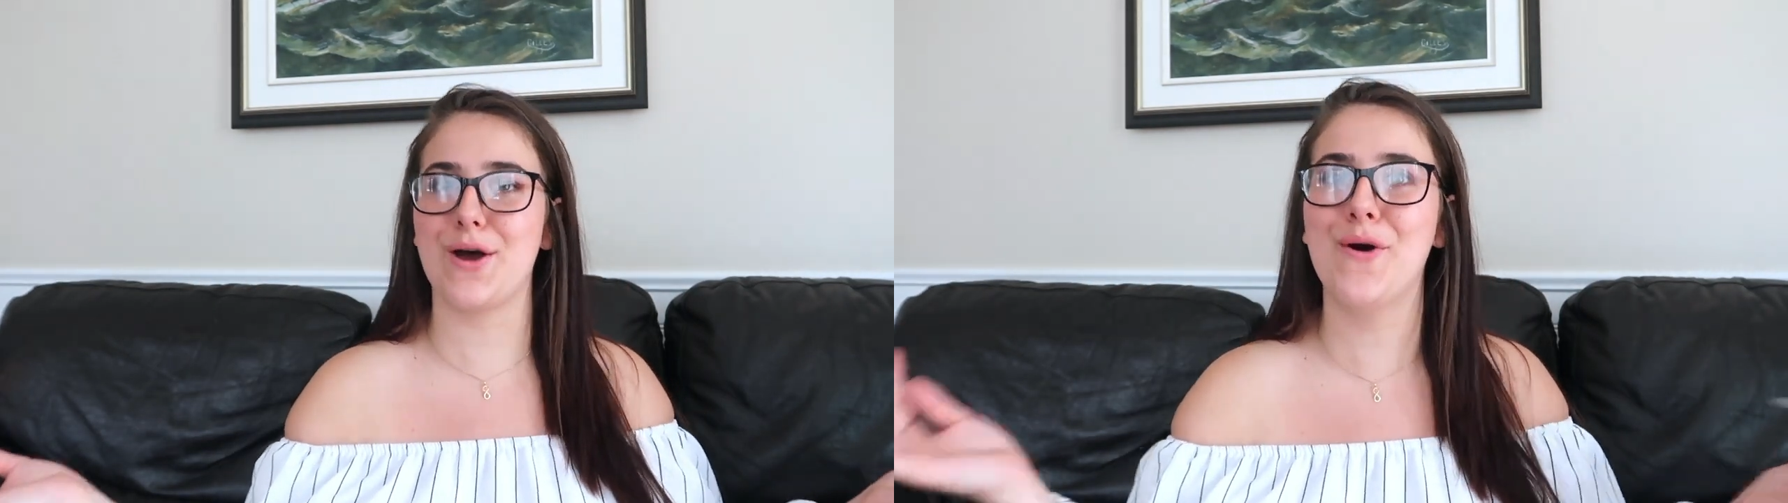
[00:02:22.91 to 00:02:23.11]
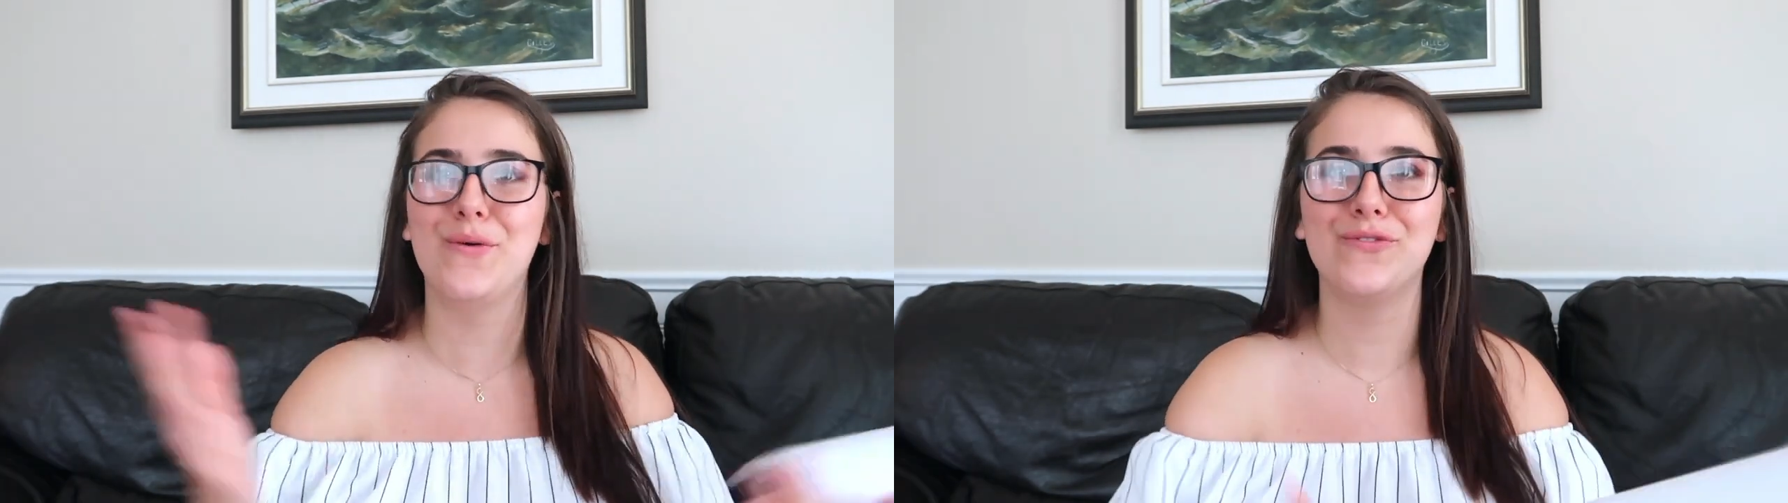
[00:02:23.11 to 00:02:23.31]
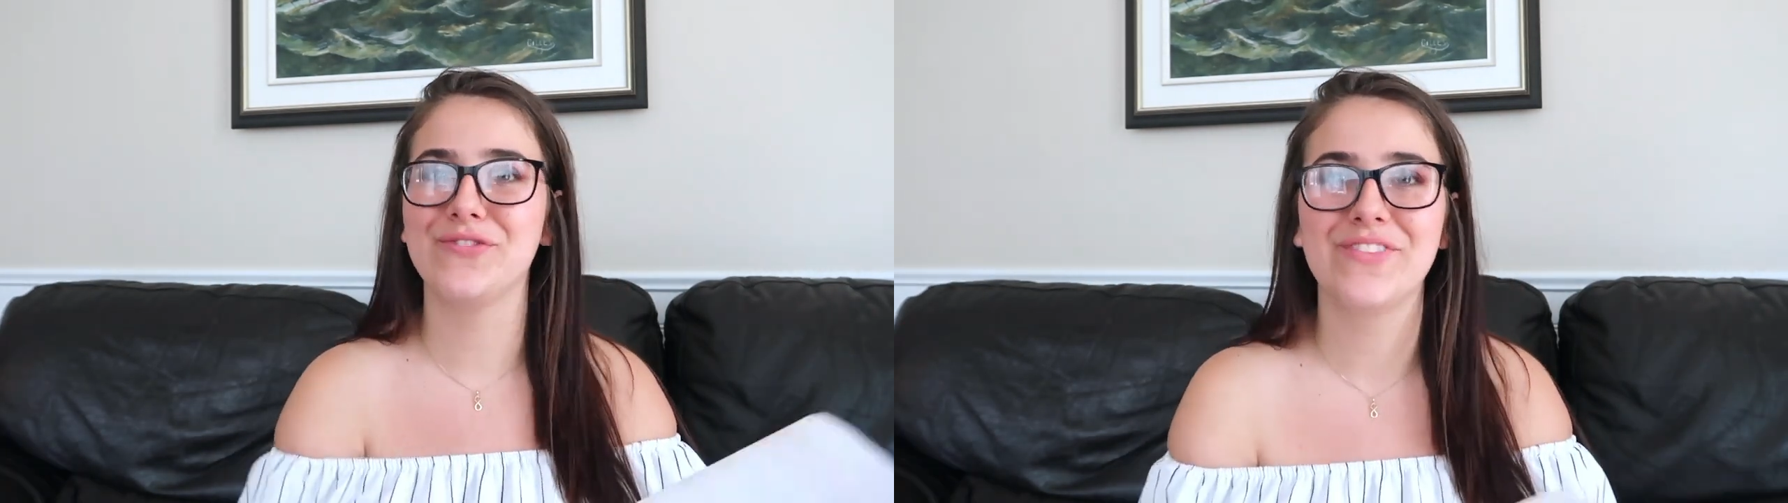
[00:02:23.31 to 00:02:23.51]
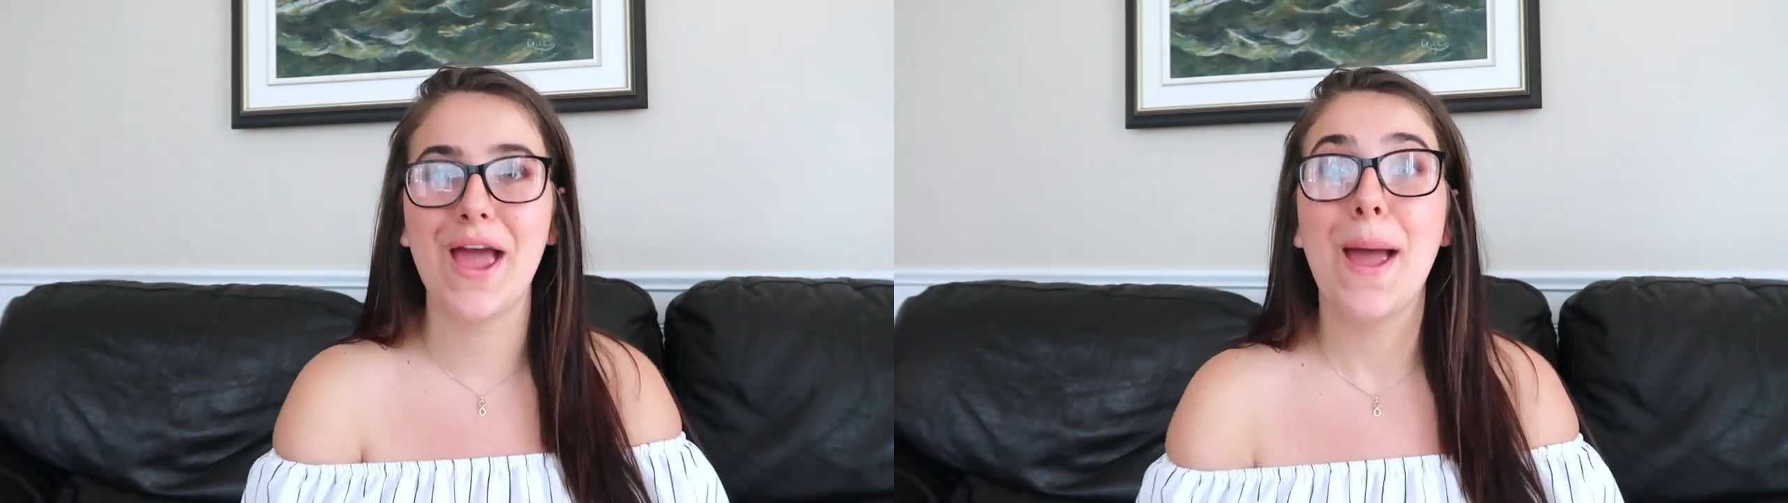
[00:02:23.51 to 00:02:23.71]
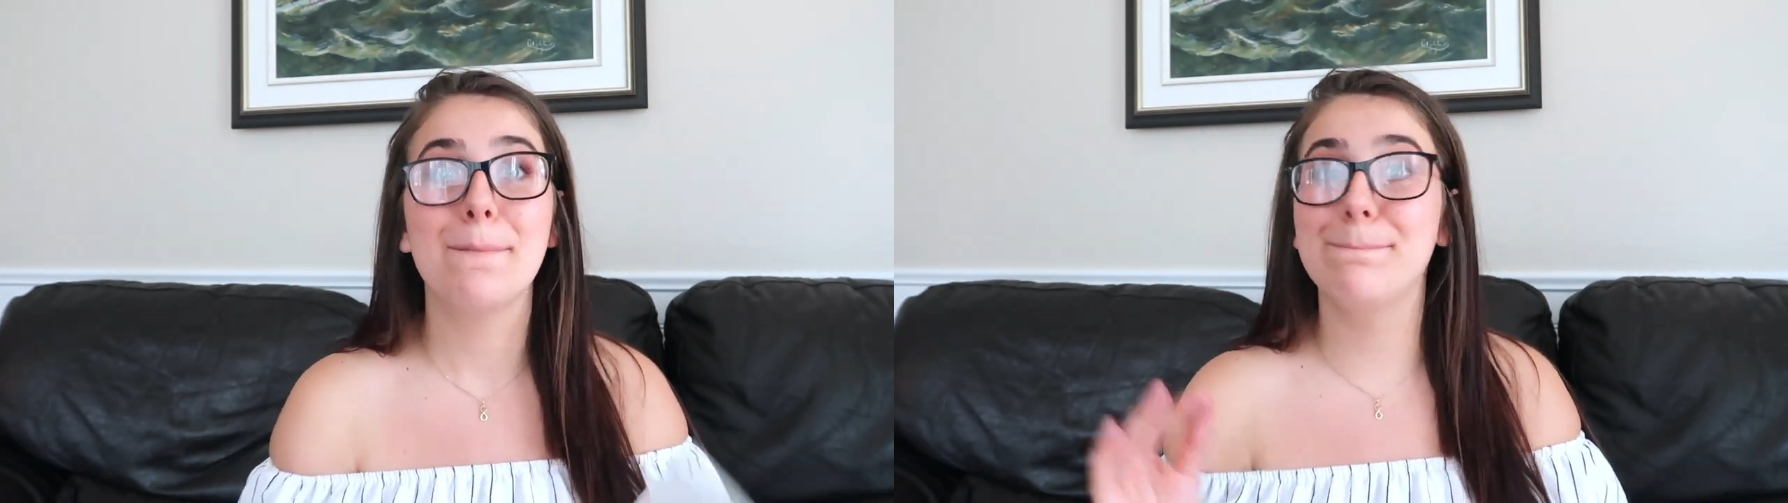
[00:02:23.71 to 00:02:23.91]
so
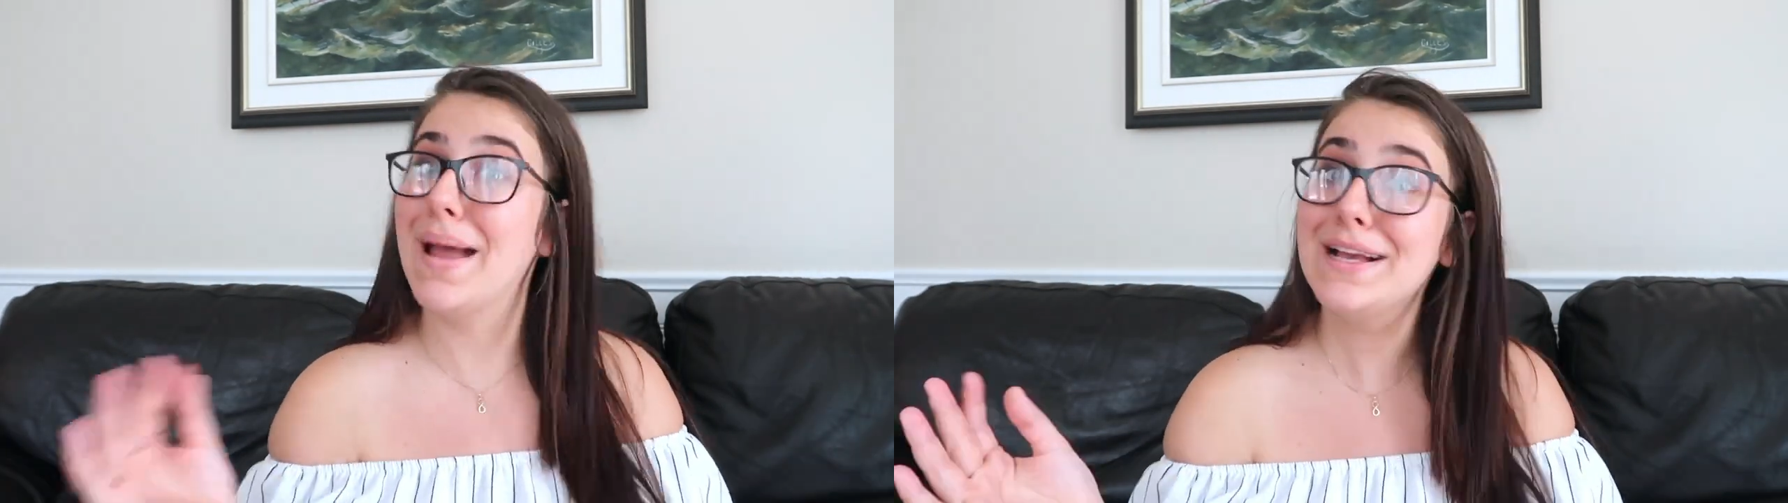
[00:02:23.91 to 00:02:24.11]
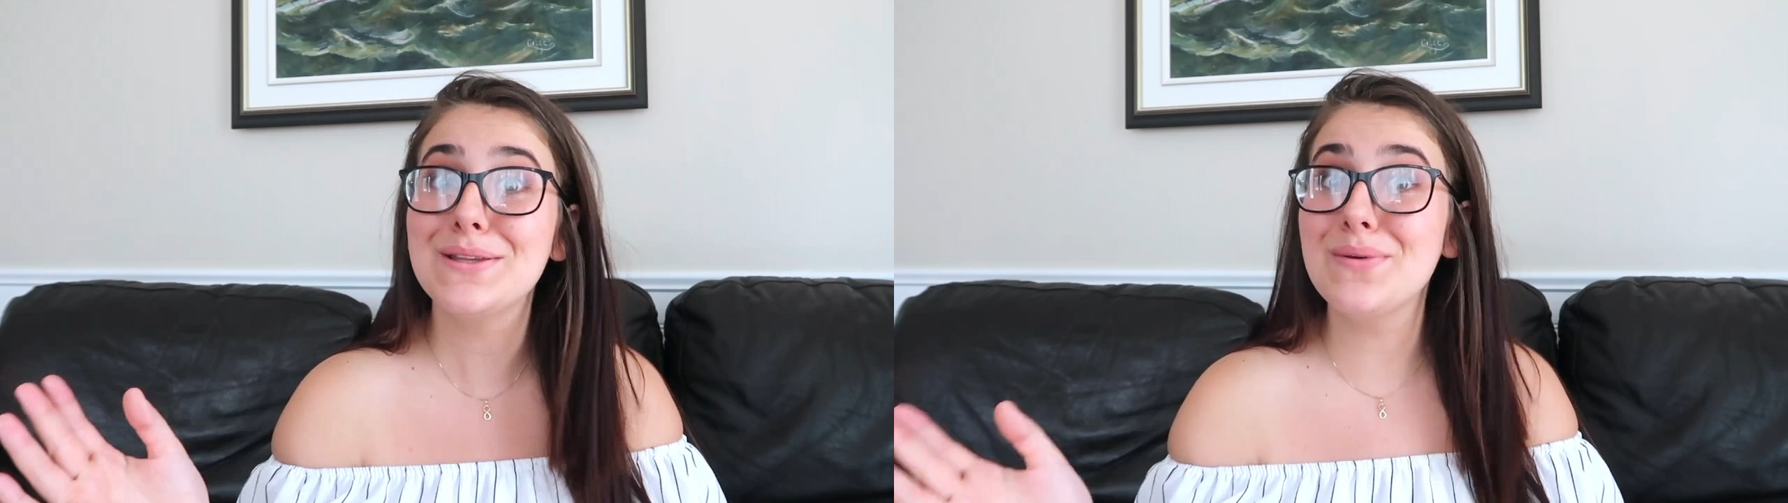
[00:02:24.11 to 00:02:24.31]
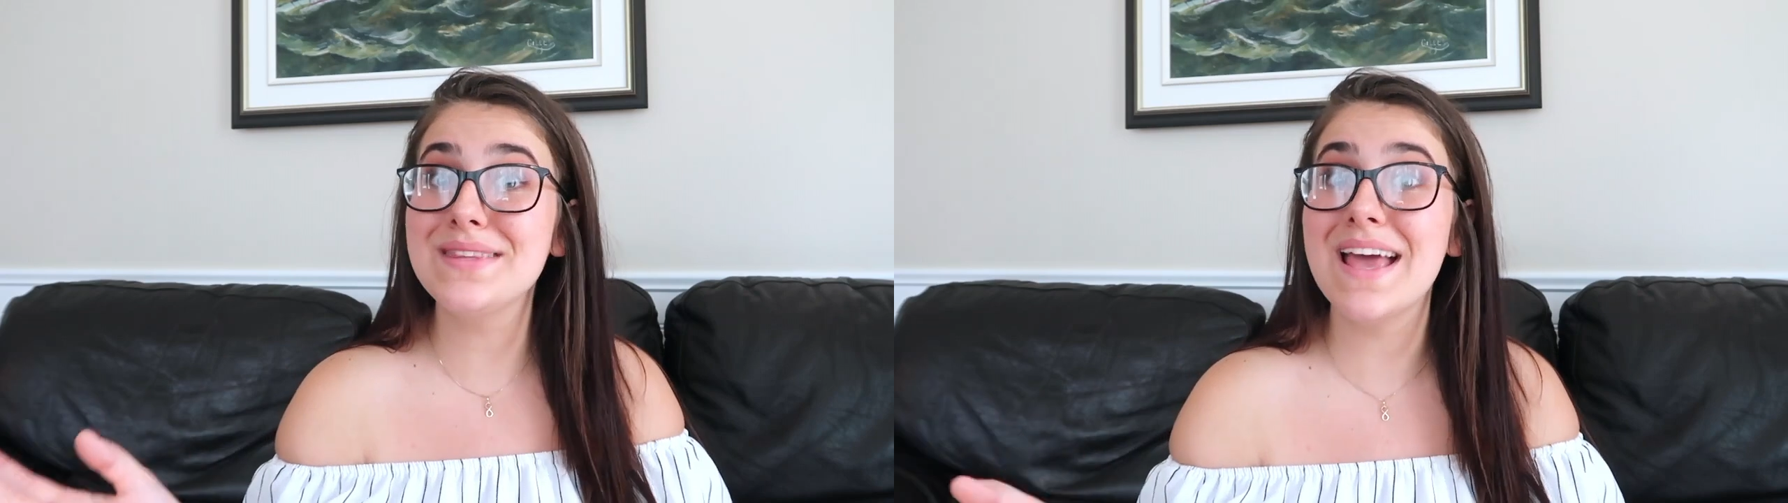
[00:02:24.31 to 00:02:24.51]
makes no